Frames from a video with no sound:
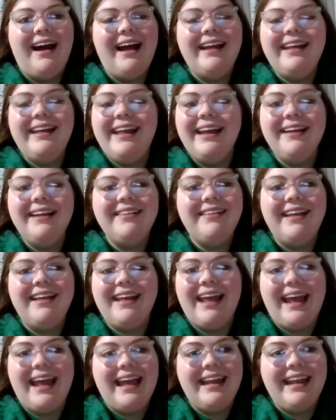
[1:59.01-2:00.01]
I can't
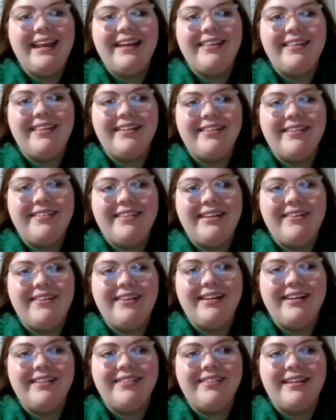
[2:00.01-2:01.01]
take any of this
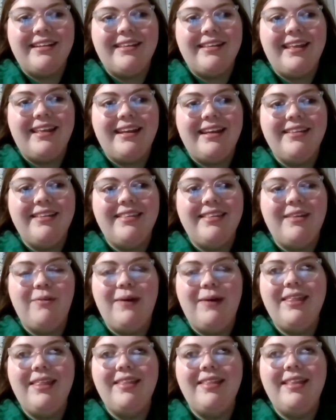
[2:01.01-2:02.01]
seriously. The
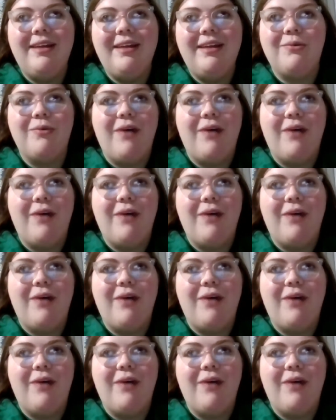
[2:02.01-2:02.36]
way that they